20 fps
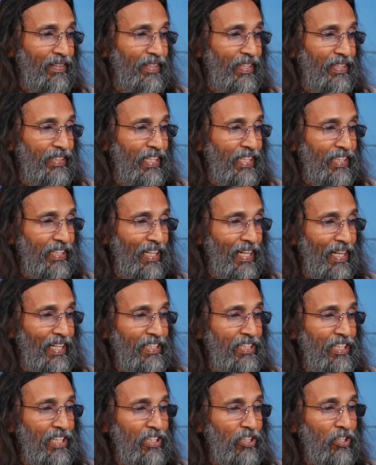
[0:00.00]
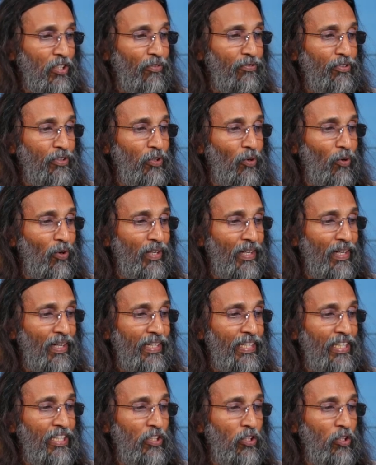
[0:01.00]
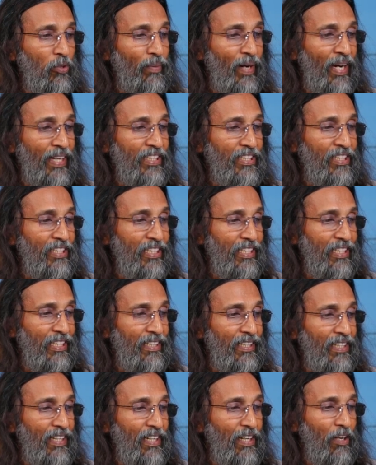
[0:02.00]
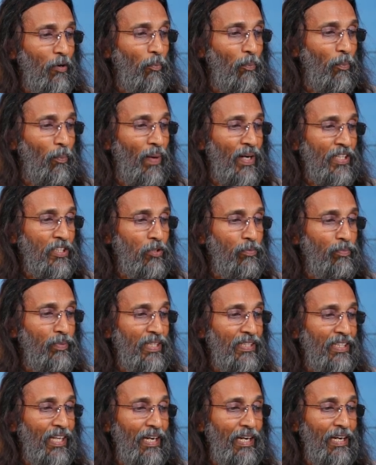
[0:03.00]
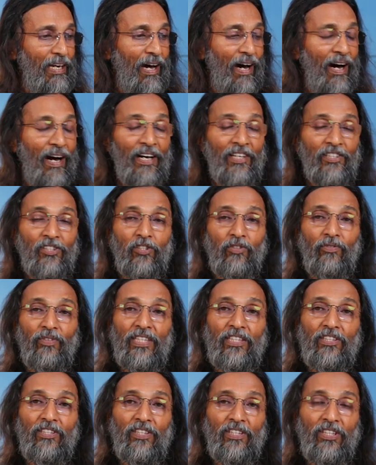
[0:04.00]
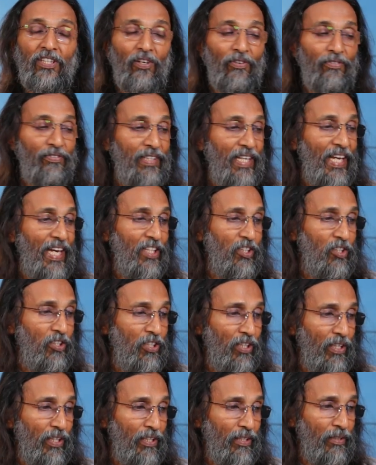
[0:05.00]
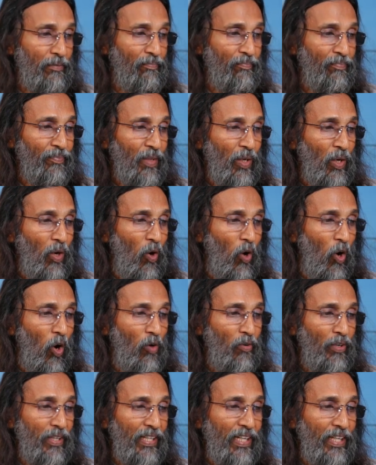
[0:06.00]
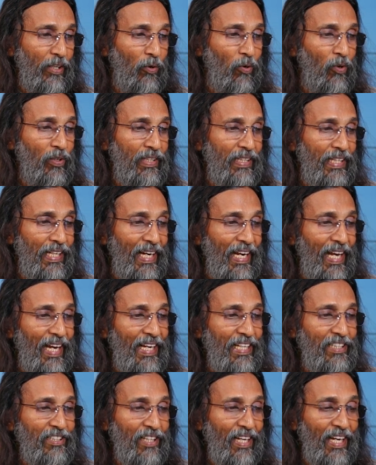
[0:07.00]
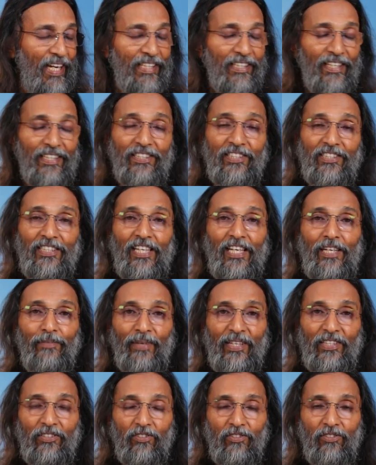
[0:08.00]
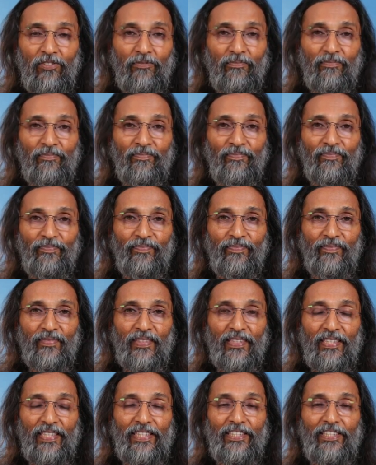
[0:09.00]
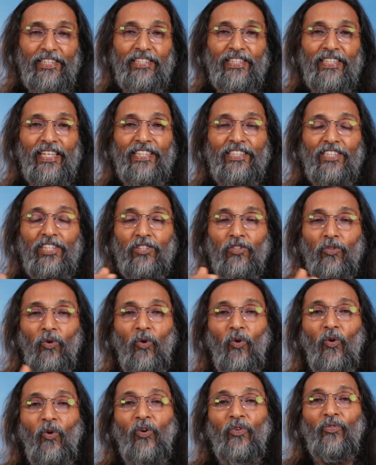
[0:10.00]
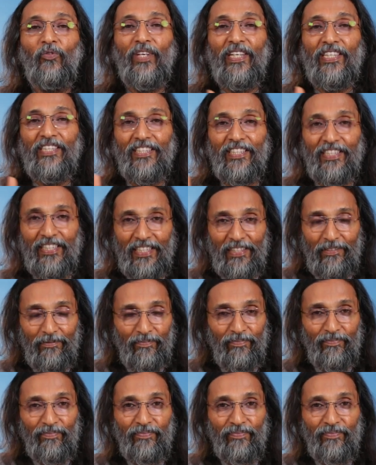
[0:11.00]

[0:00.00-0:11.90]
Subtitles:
The generalization of yoga in humanity must be the last victory of nature over her own delays and concealments. It is nature's own victory.